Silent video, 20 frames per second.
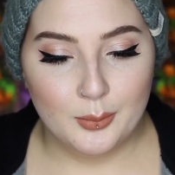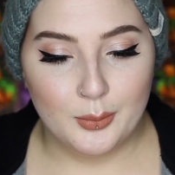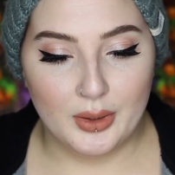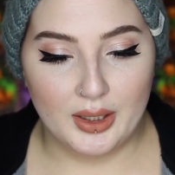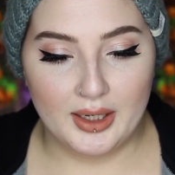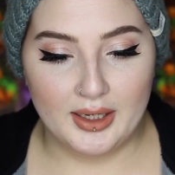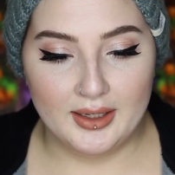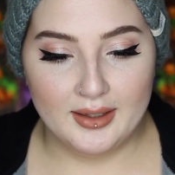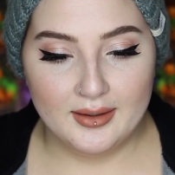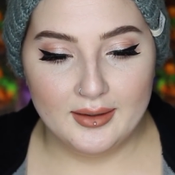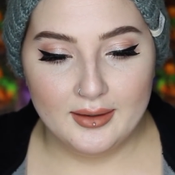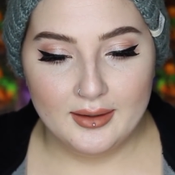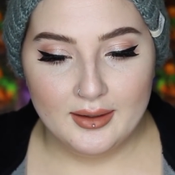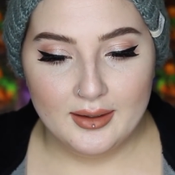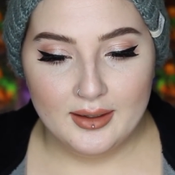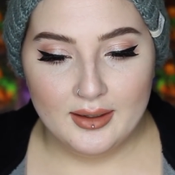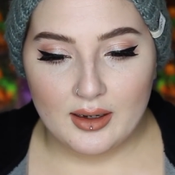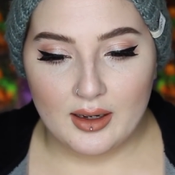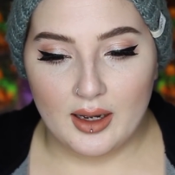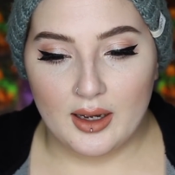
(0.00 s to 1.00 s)
but
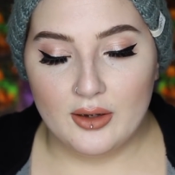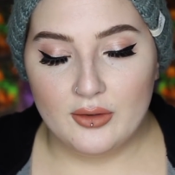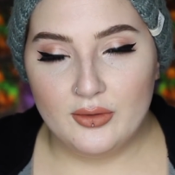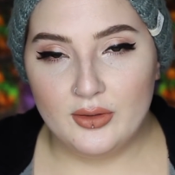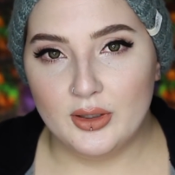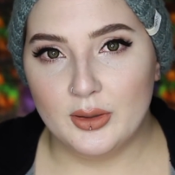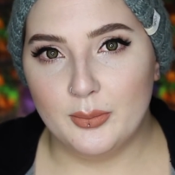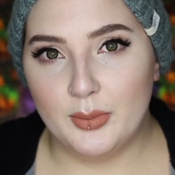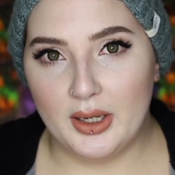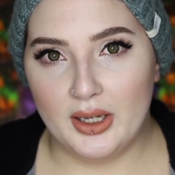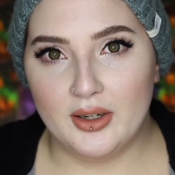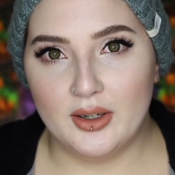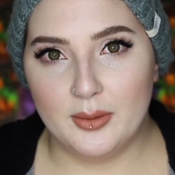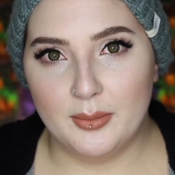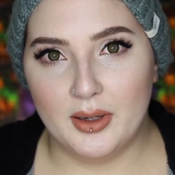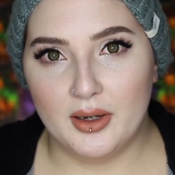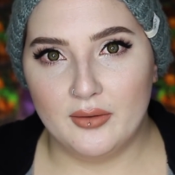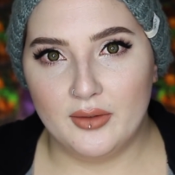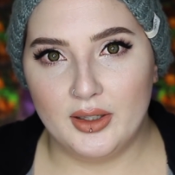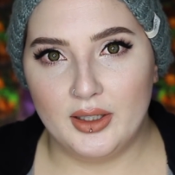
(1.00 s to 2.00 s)
I feel better
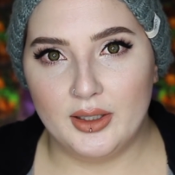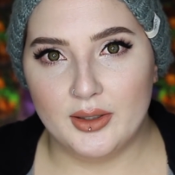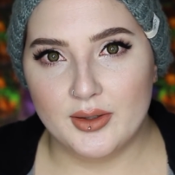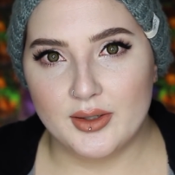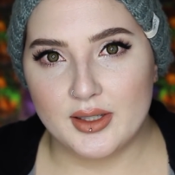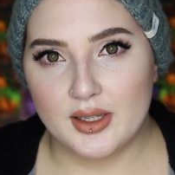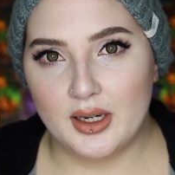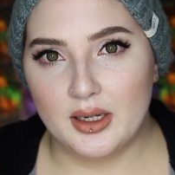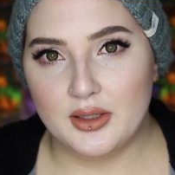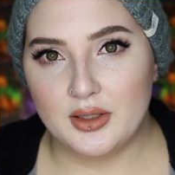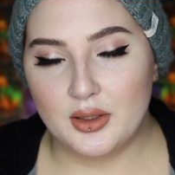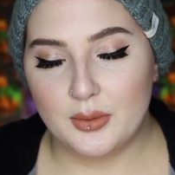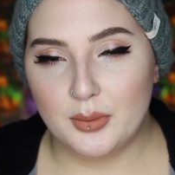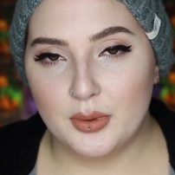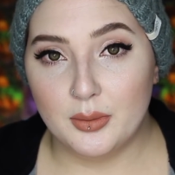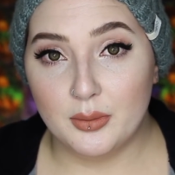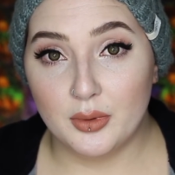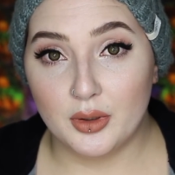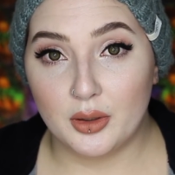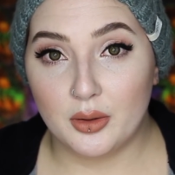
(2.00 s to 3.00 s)
about videos that I do
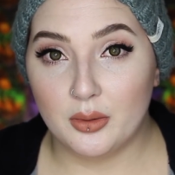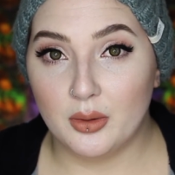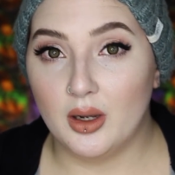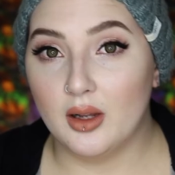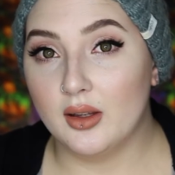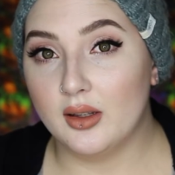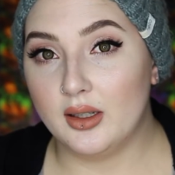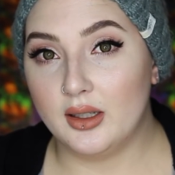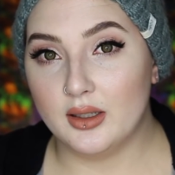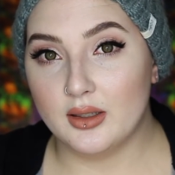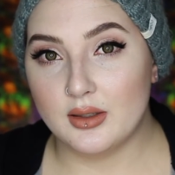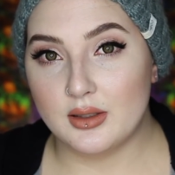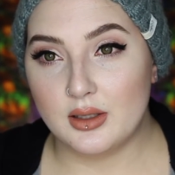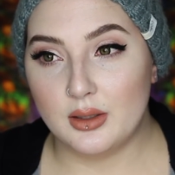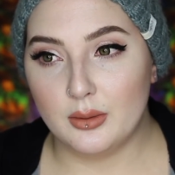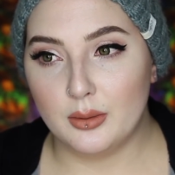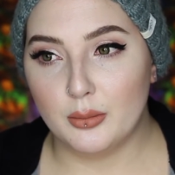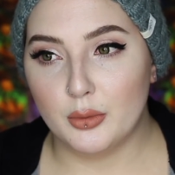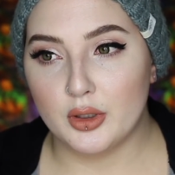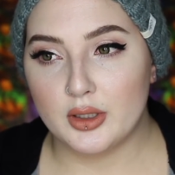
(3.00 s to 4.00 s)
put more quality
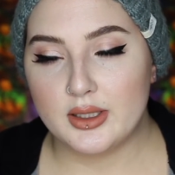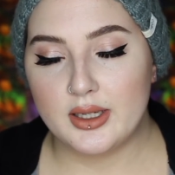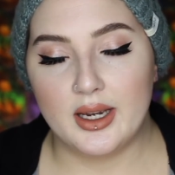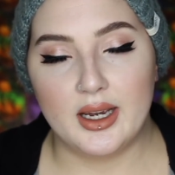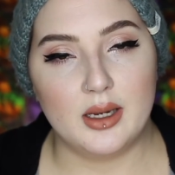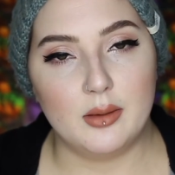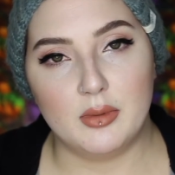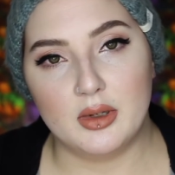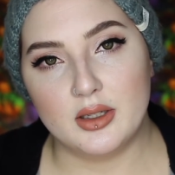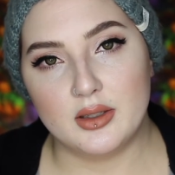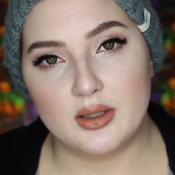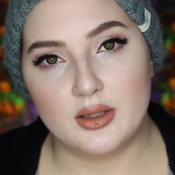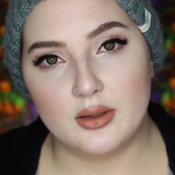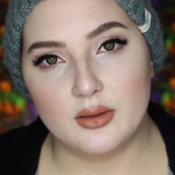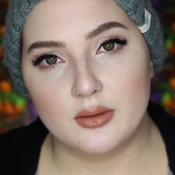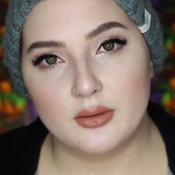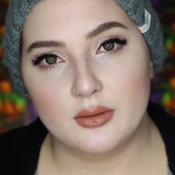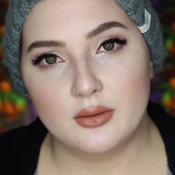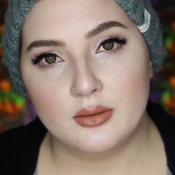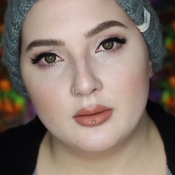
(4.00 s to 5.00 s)
into and more time
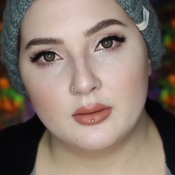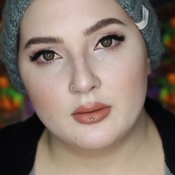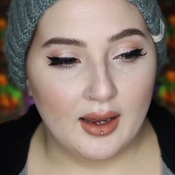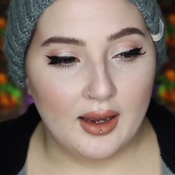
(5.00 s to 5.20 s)
into.